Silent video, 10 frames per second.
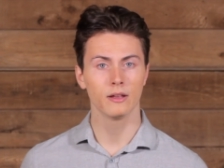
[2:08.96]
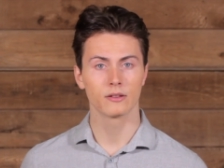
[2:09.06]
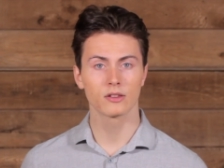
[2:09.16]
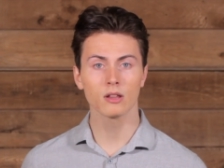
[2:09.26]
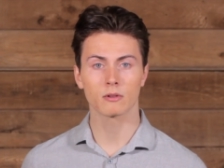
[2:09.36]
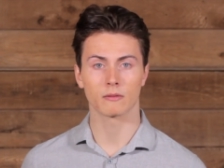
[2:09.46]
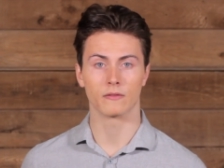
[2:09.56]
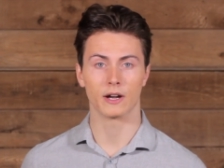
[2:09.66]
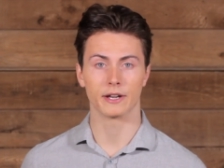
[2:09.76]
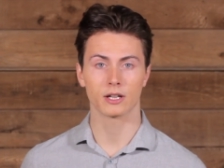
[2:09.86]
Silver
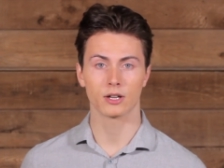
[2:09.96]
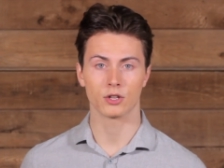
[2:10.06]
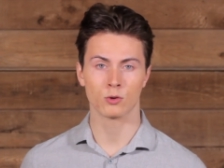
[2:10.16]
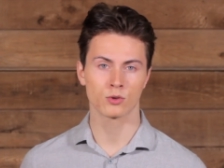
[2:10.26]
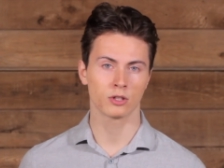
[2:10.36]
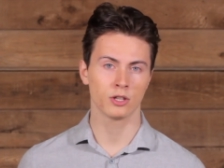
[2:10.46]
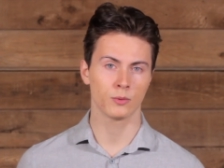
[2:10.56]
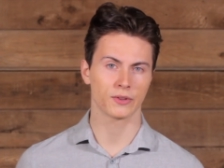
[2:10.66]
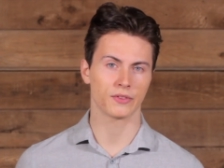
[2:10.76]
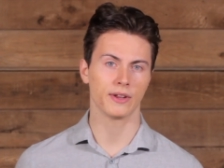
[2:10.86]
refining usually
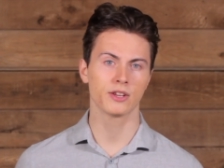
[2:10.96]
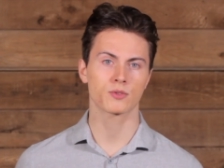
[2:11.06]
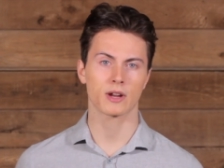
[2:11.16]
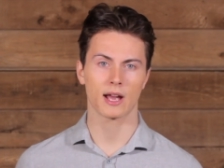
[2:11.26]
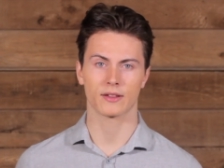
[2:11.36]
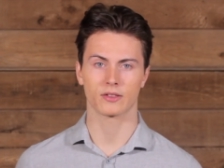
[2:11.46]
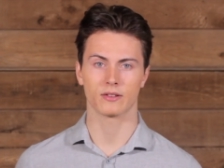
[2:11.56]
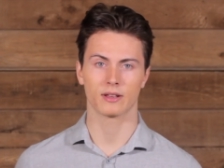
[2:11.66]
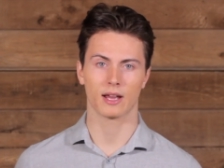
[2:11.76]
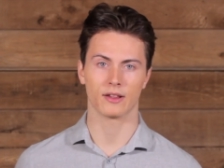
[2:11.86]
uses nitric
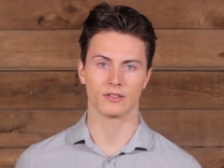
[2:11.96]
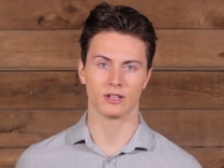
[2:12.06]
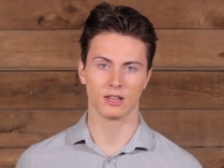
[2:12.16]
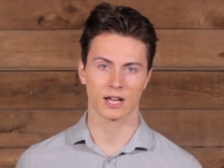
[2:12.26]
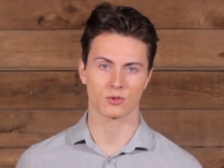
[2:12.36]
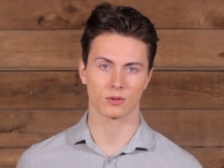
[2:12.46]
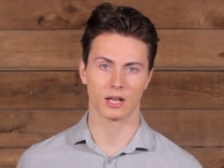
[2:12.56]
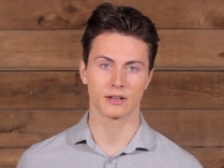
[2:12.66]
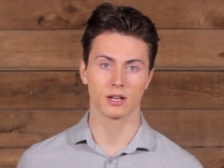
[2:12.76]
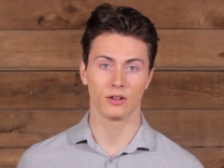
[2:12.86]
acid as the
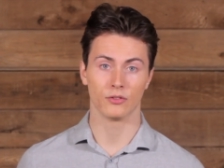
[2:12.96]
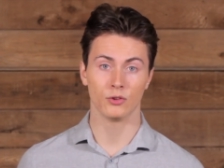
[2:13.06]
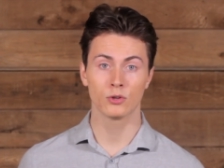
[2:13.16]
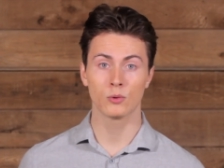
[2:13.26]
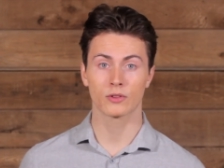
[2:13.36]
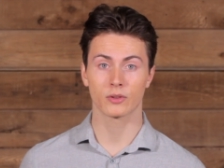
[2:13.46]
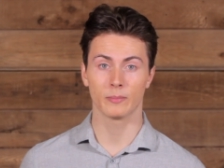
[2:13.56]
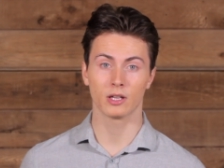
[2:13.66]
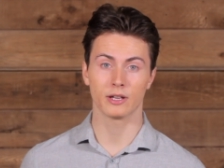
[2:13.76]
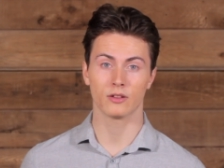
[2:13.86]
electrolyte due to its
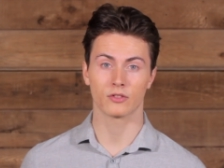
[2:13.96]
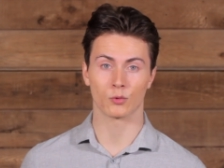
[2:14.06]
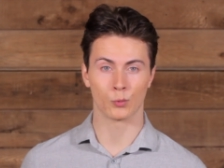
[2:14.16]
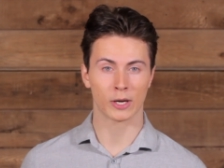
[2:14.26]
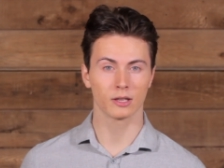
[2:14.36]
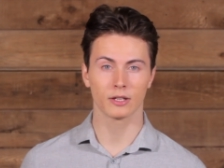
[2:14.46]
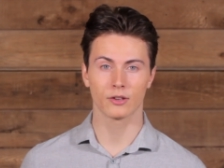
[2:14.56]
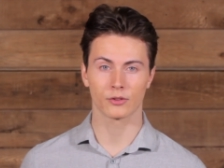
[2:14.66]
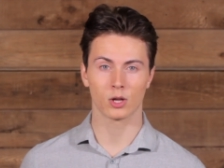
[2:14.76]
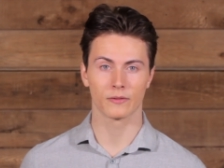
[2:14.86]
ability to readily
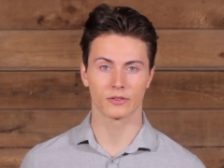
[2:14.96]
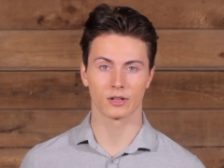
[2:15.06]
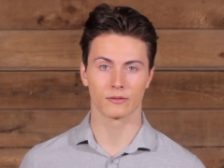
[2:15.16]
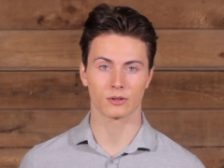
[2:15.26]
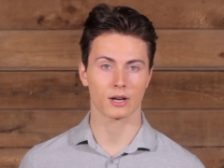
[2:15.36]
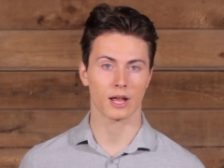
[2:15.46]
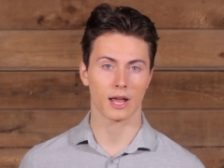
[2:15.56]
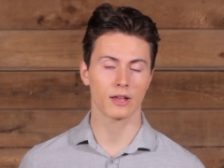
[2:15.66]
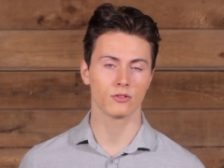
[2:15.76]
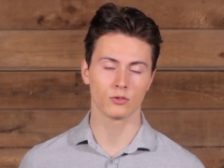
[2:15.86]
dissolve silver
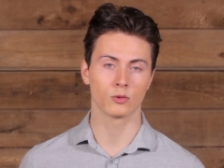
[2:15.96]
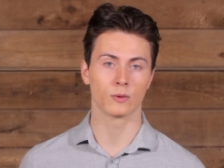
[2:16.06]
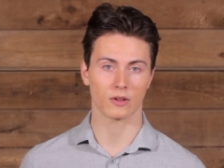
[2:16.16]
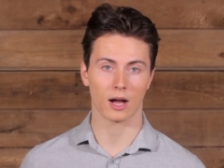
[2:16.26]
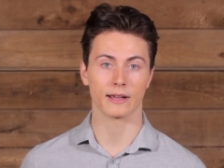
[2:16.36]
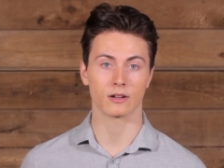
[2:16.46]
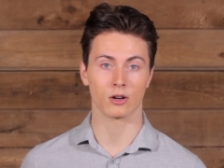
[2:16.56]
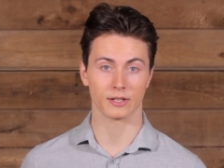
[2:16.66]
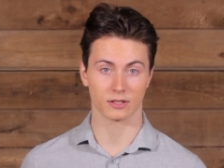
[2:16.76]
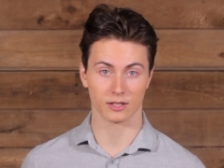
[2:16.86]
and due to its high
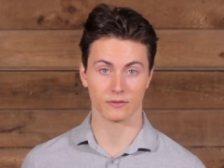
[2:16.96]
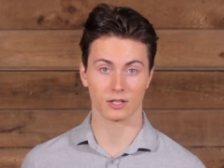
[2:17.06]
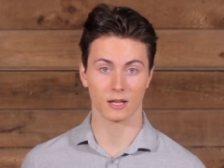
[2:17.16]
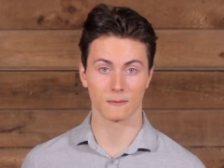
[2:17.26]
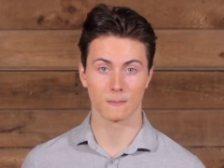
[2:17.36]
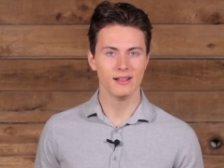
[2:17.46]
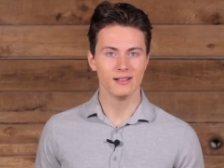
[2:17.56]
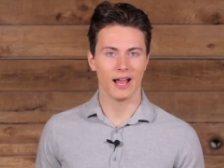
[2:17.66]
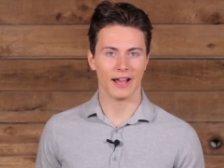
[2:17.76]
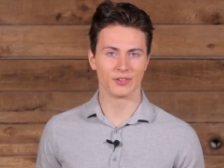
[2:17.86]
conductivity.
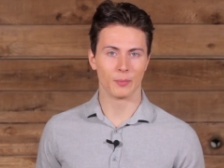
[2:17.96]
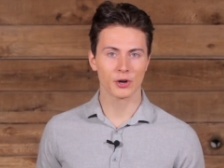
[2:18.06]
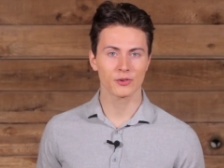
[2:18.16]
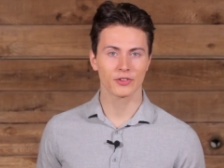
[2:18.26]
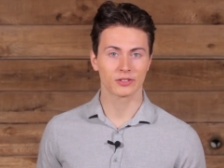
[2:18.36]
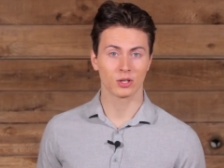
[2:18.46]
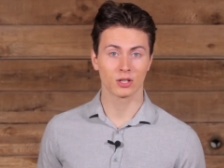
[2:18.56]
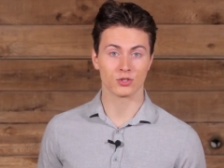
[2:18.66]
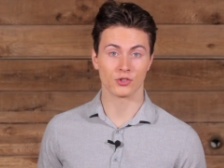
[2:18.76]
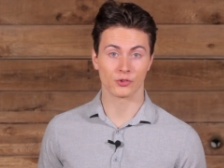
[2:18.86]
As modern
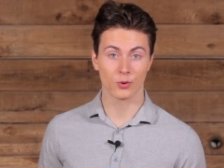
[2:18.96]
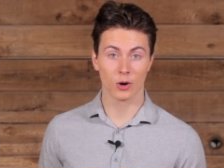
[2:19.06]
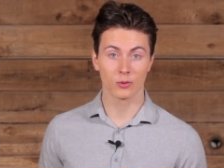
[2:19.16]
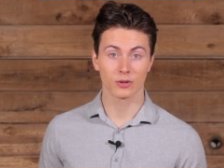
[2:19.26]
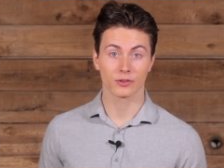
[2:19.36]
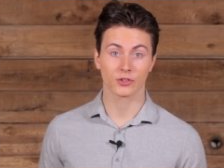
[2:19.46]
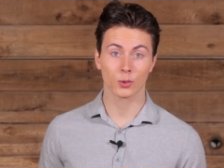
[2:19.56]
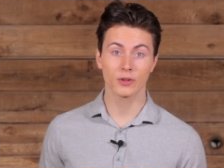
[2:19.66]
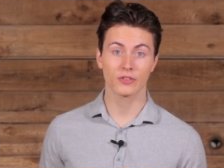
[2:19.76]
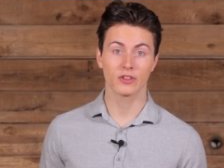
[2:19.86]
technologies grow,
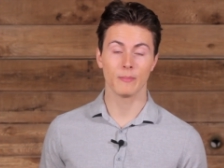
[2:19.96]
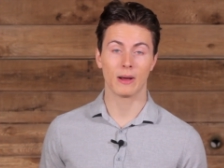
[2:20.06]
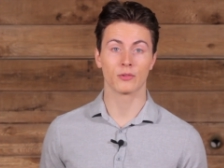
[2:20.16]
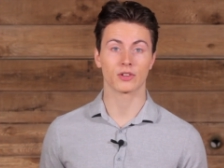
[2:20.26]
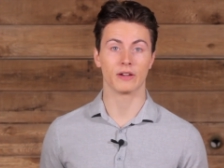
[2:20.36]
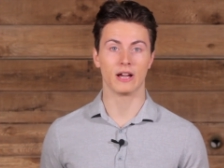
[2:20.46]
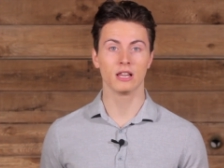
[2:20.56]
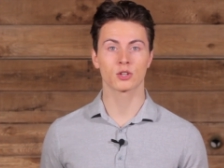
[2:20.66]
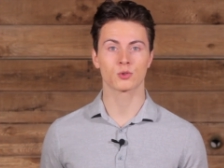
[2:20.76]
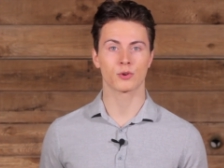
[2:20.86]
so does the amount of
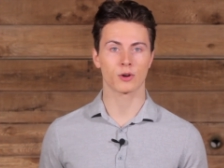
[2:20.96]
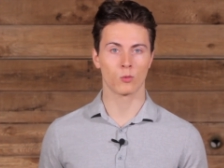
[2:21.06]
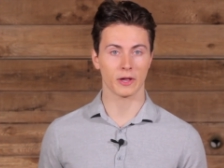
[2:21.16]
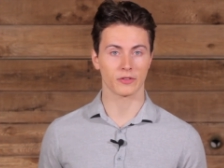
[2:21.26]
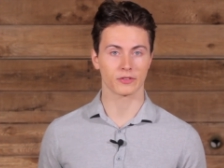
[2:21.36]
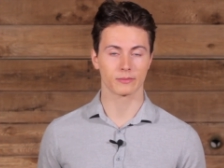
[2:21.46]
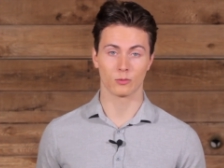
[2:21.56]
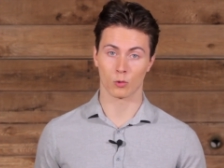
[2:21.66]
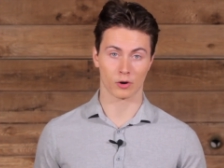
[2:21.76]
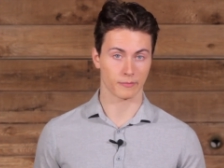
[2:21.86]
electronic waste,
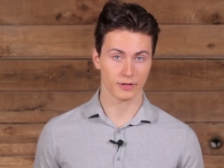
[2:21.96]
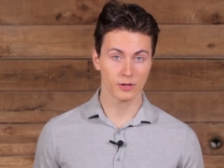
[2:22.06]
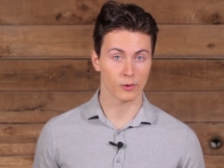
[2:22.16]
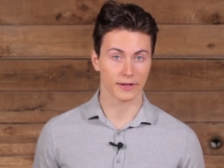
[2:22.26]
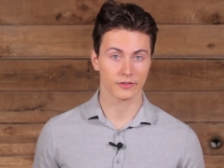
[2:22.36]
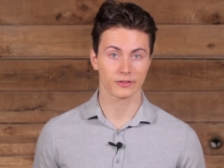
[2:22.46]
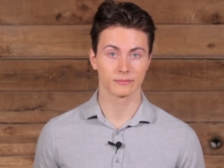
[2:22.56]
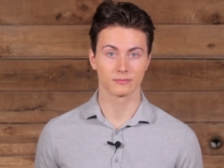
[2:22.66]
or e-waste.